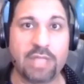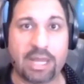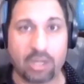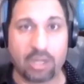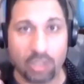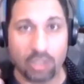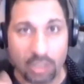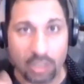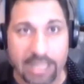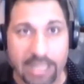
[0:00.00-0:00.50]

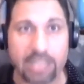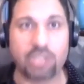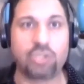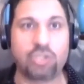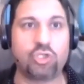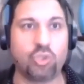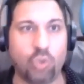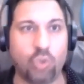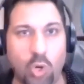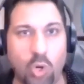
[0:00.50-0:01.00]
that are
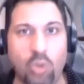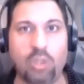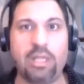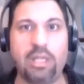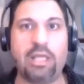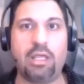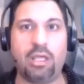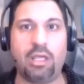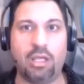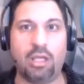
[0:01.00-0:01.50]
linked to
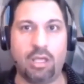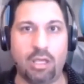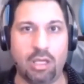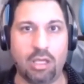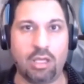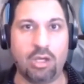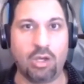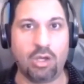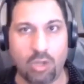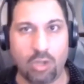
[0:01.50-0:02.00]
Ole, uh,
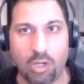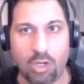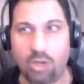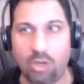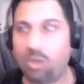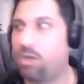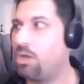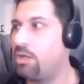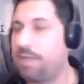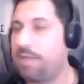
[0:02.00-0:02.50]
uh,
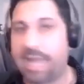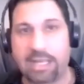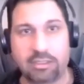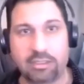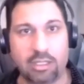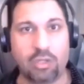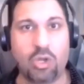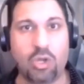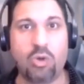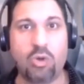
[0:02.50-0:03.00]

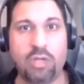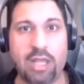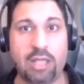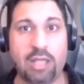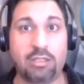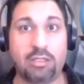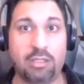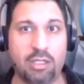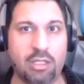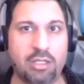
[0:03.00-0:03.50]
OConnect and
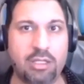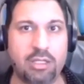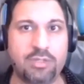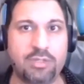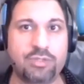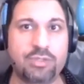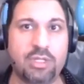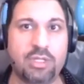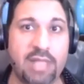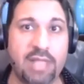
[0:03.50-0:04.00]
ONET and
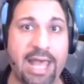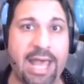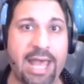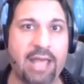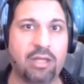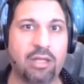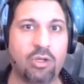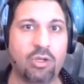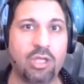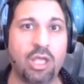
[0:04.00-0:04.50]
this and
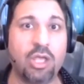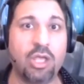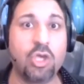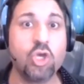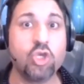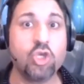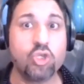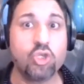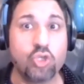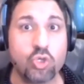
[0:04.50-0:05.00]
that, okay,
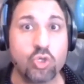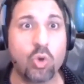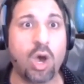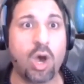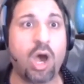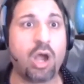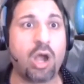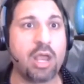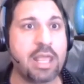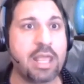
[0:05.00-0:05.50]

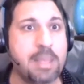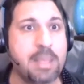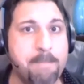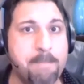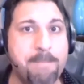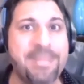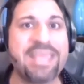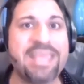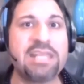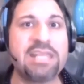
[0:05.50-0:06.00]
you are
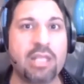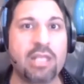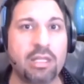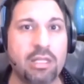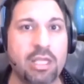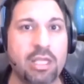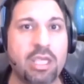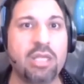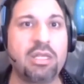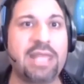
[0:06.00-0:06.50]

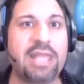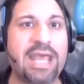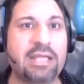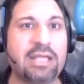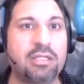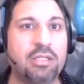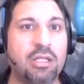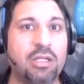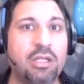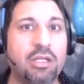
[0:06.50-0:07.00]
immediately
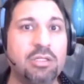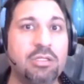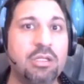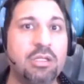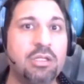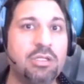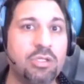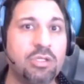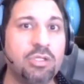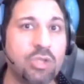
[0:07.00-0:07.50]
connected.
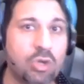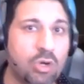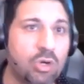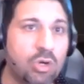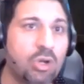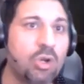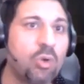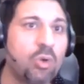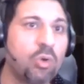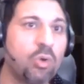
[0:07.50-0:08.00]

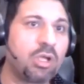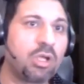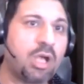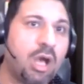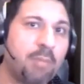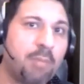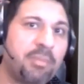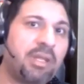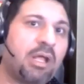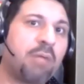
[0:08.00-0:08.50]
You're
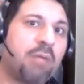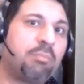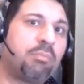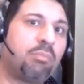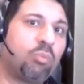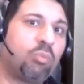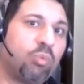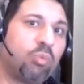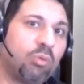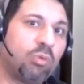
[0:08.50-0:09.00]
coming up,
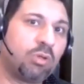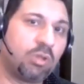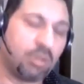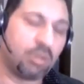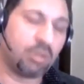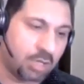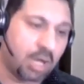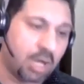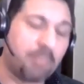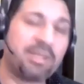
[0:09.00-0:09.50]
uh,
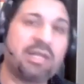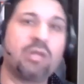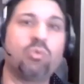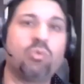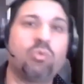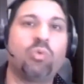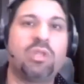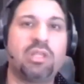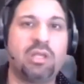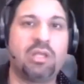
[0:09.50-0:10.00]
coming
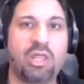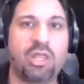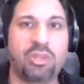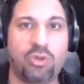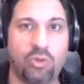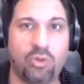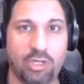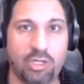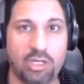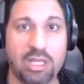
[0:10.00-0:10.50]
in with an
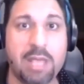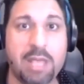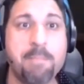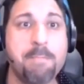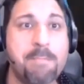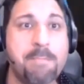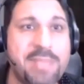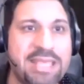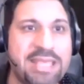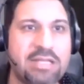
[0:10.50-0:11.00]
authority
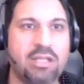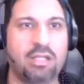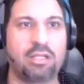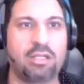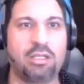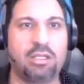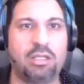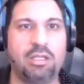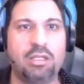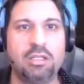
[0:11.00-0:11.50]

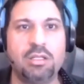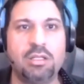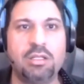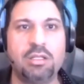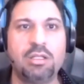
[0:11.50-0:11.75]
immediately.